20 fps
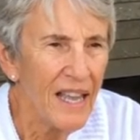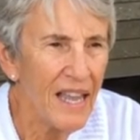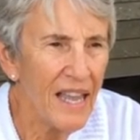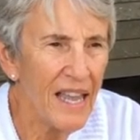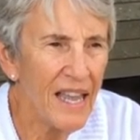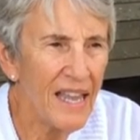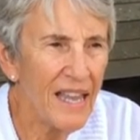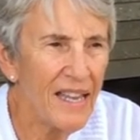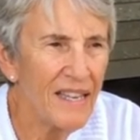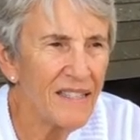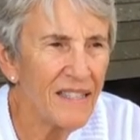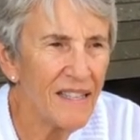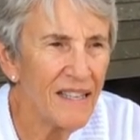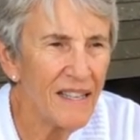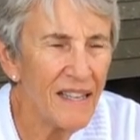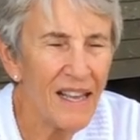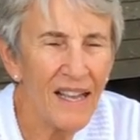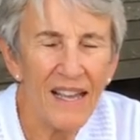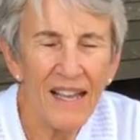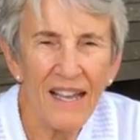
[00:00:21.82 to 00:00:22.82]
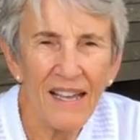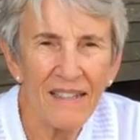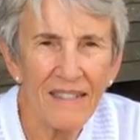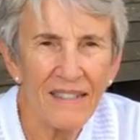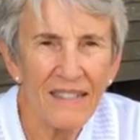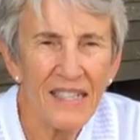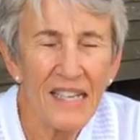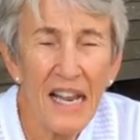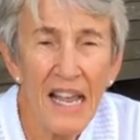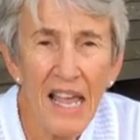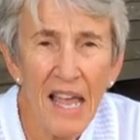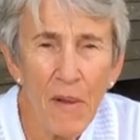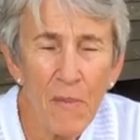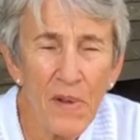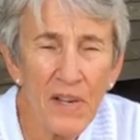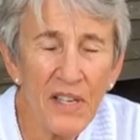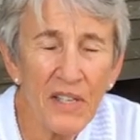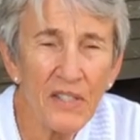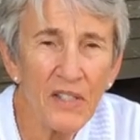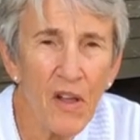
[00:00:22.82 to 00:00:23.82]
And today I
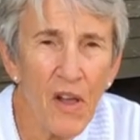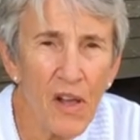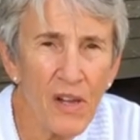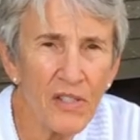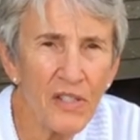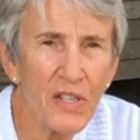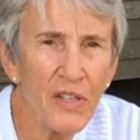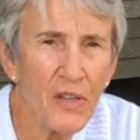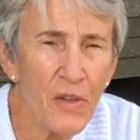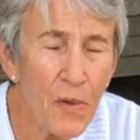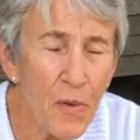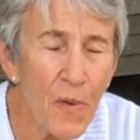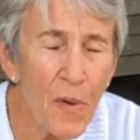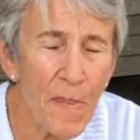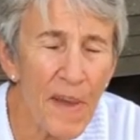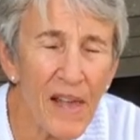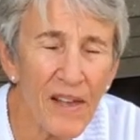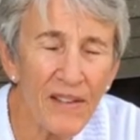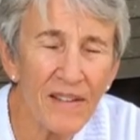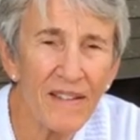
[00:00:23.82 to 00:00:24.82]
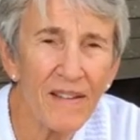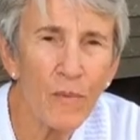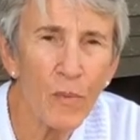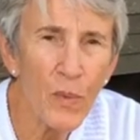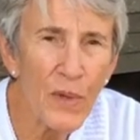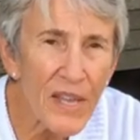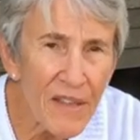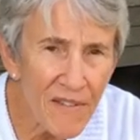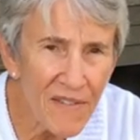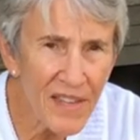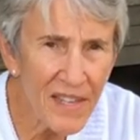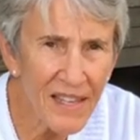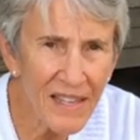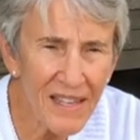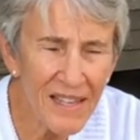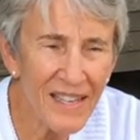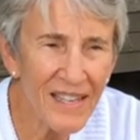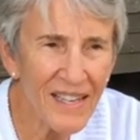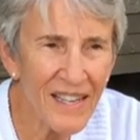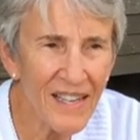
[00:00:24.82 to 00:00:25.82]
want to talk to you about weaving,
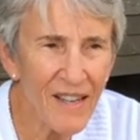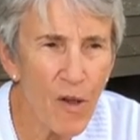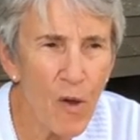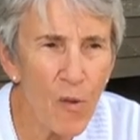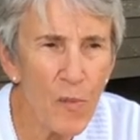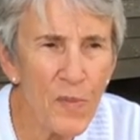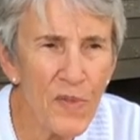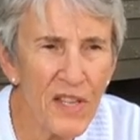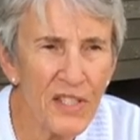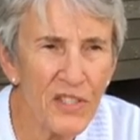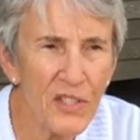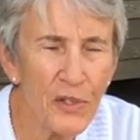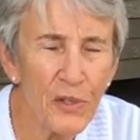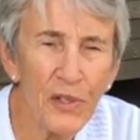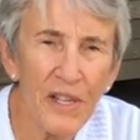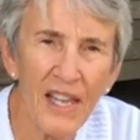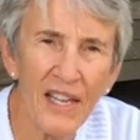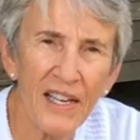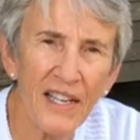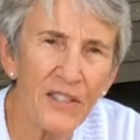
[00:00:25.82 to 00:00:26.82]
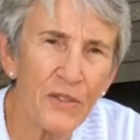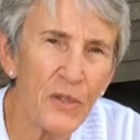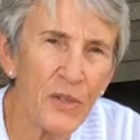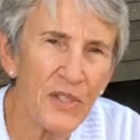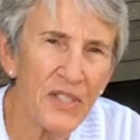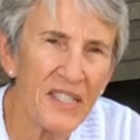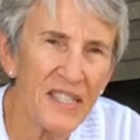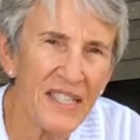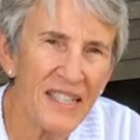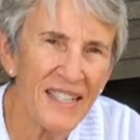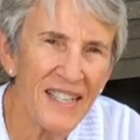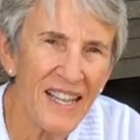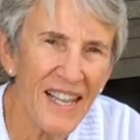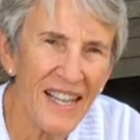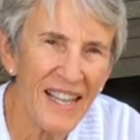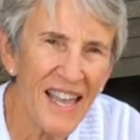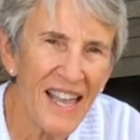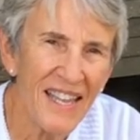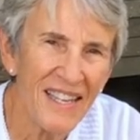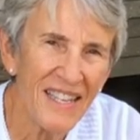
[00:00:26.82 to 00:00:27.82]
and I hope that you'll get interested
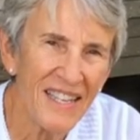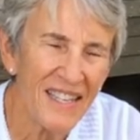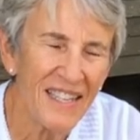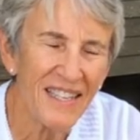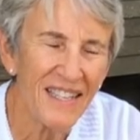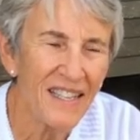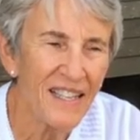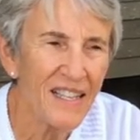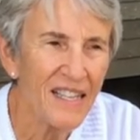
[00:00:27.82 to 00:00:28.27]
like I did.